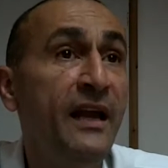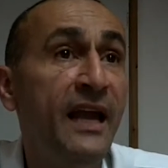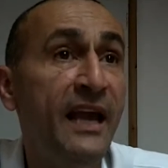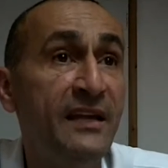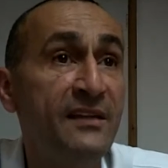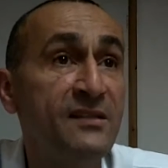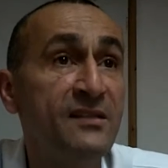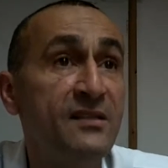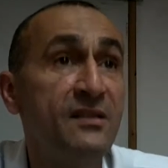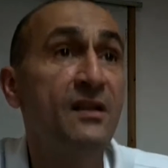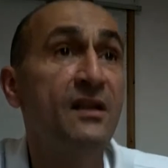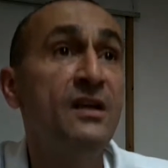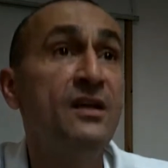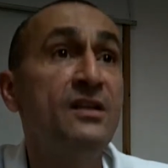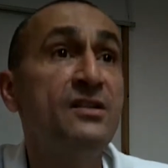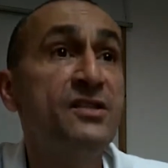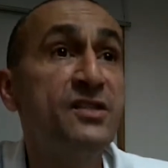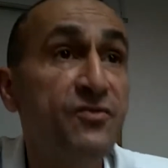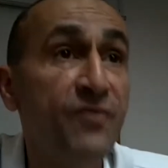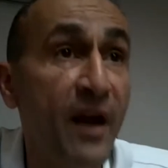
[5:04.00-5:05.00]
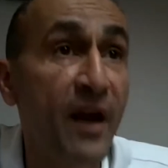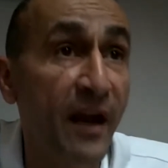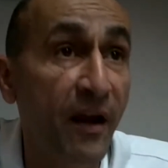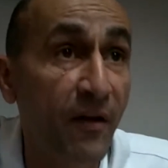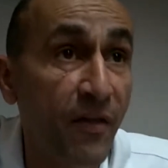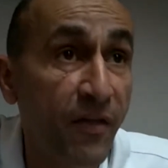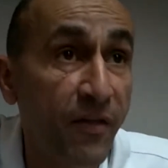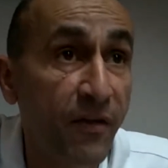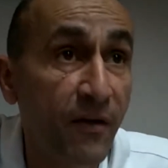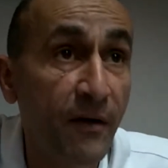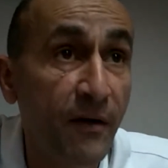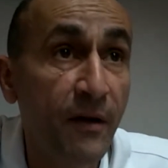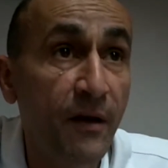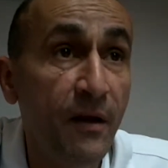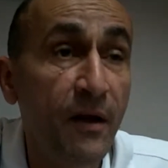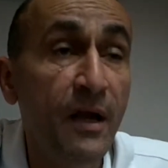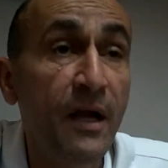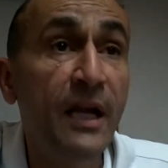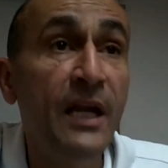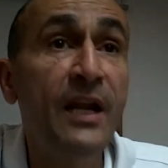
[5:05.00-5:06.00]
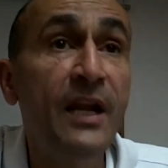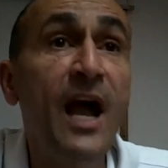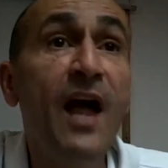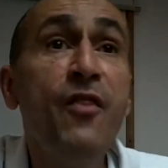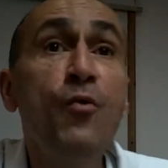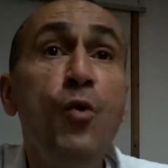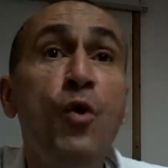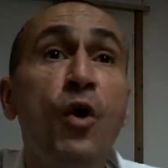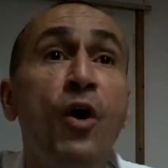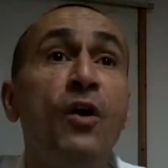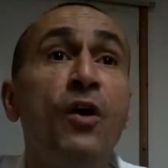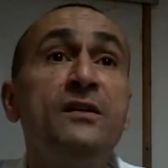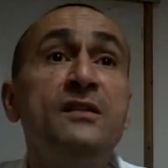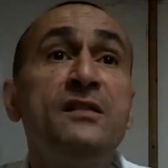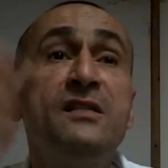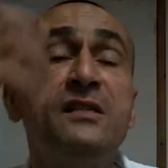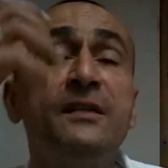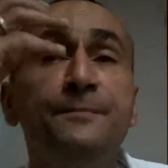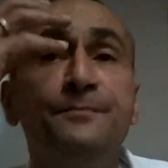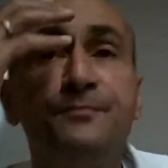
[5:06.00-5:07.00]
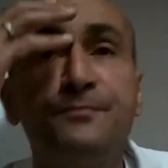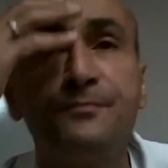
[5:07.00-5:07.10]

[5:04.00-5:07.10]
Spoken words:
his strength. In other words,